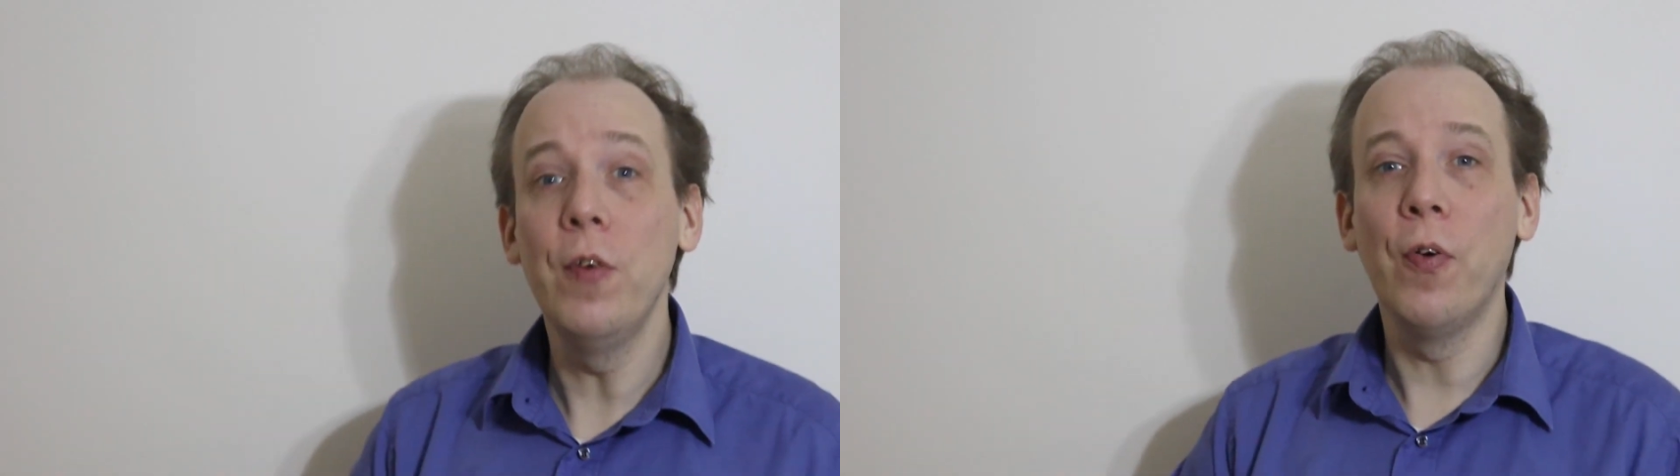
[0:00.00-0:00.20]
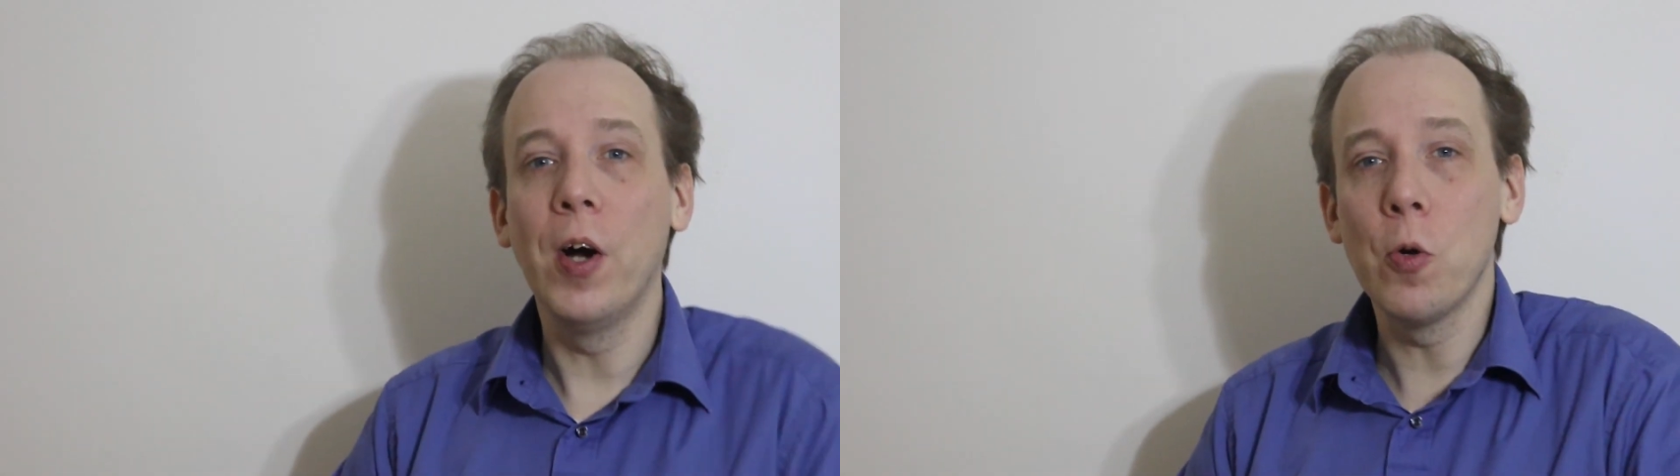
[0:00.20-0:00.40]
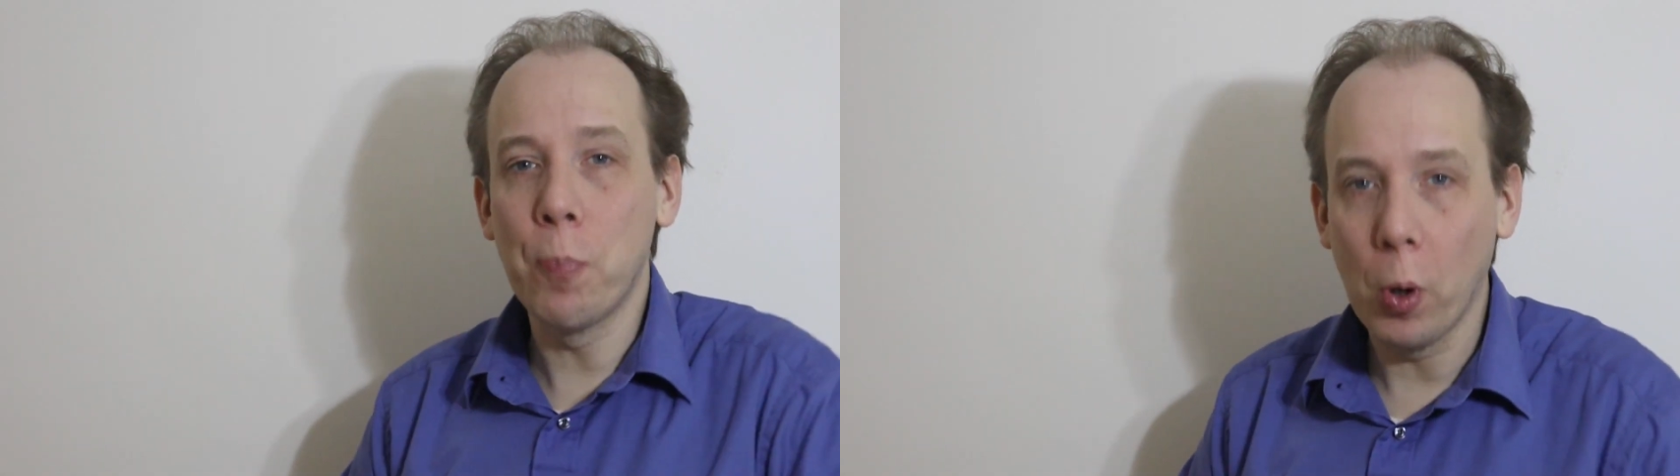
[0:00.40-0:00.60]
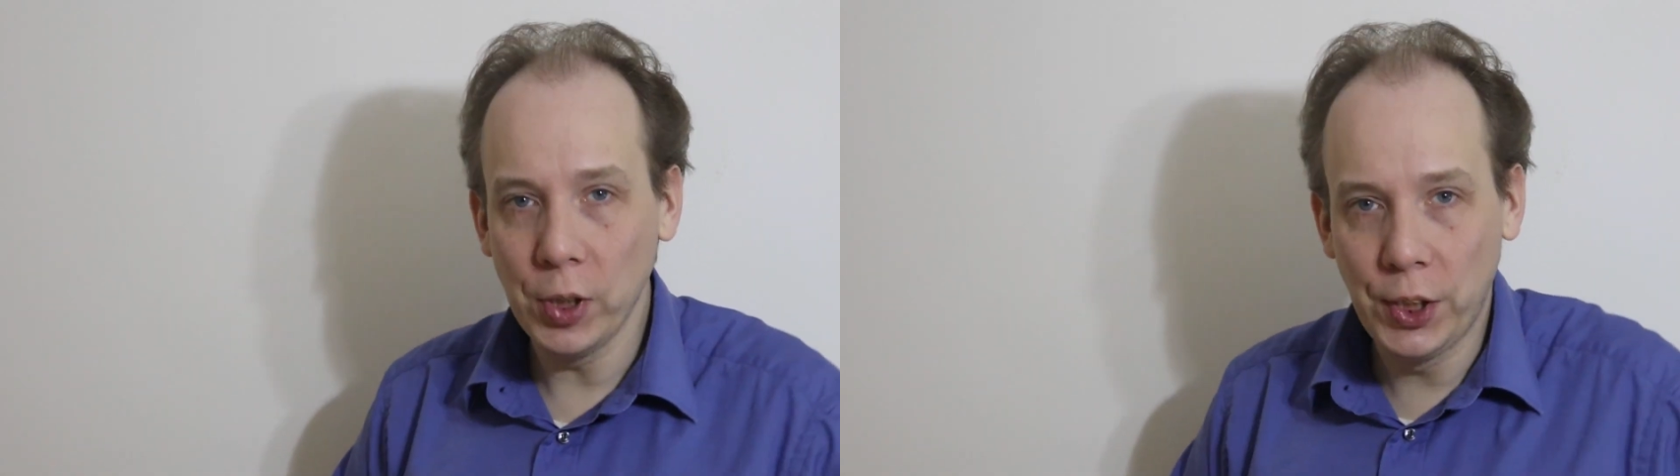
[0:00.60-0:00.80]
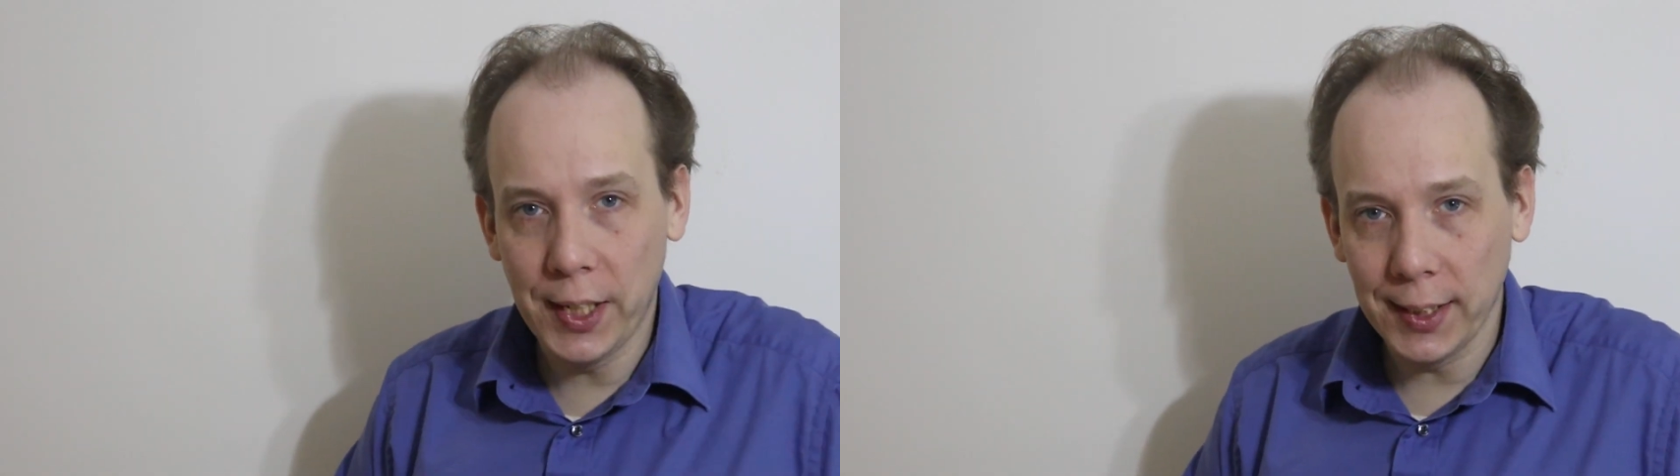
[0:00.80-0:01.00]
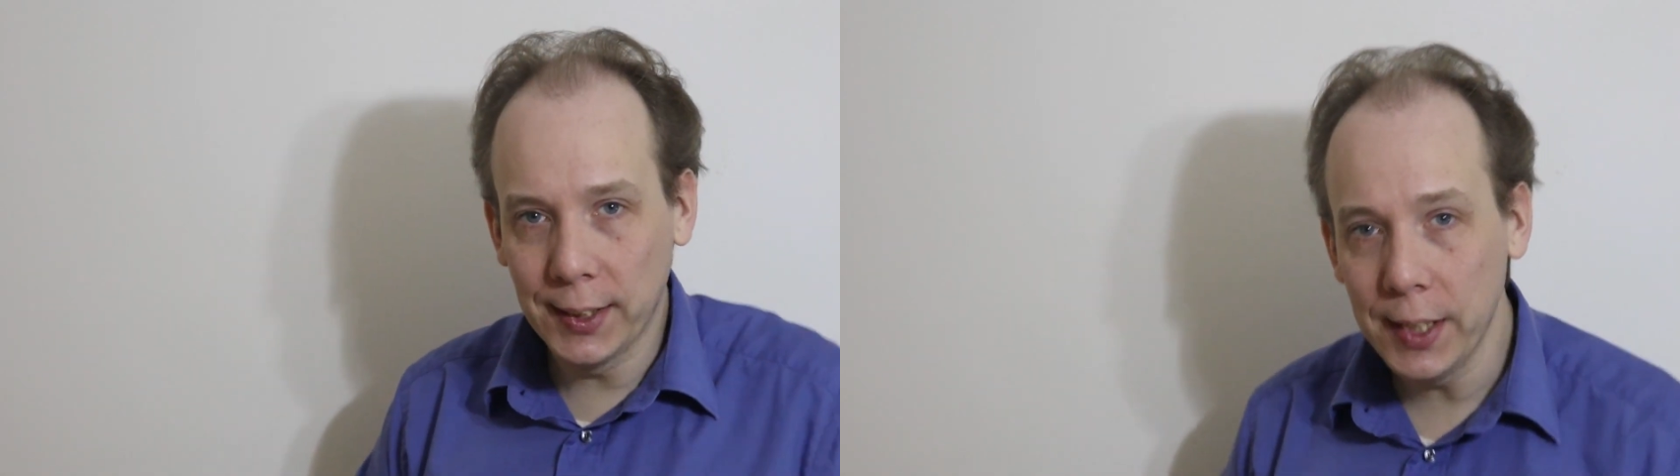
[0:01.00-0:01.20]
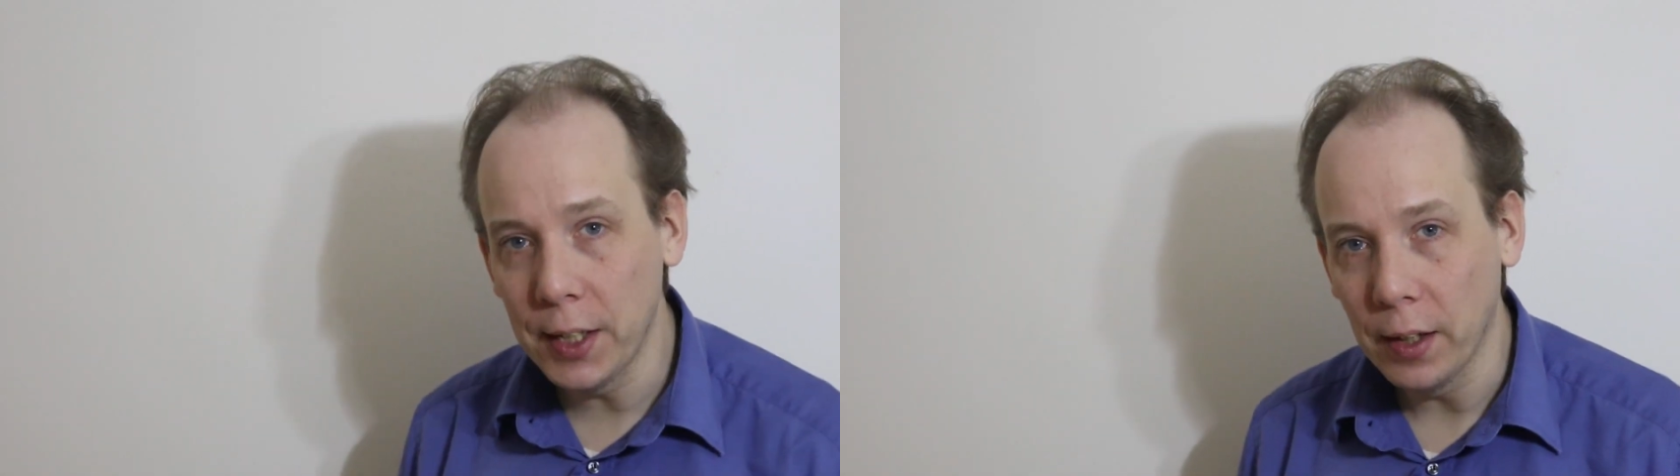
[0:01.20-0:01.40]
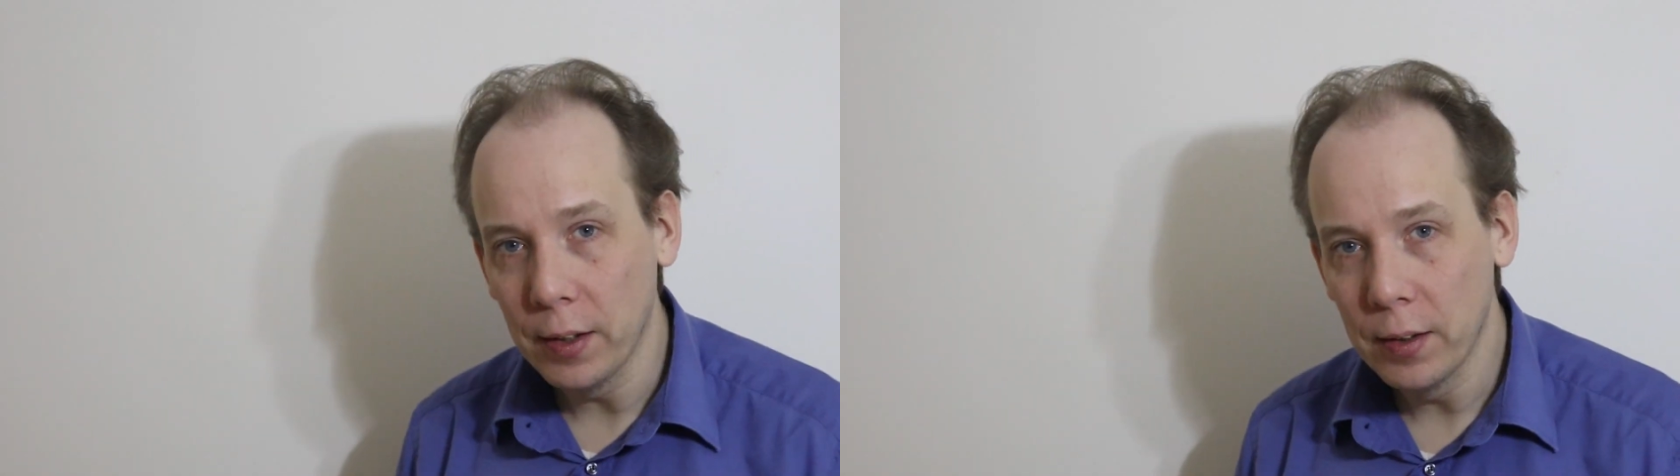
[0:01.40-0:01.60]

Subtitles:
final points to consider.